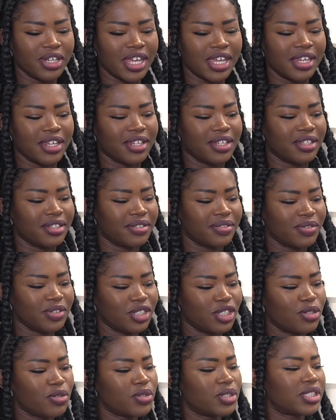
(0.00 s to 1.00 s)
and then
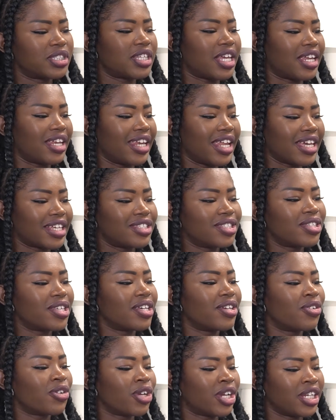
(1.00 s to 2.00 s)
you will say next
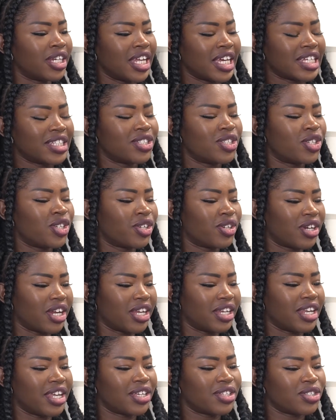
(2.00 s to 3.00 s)
year and next year
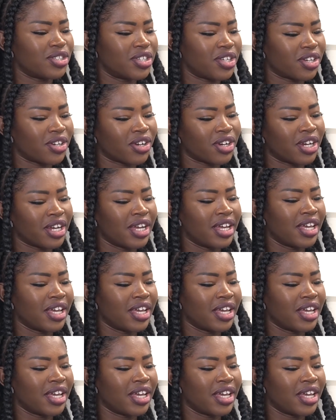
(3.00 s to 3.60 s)
and next year,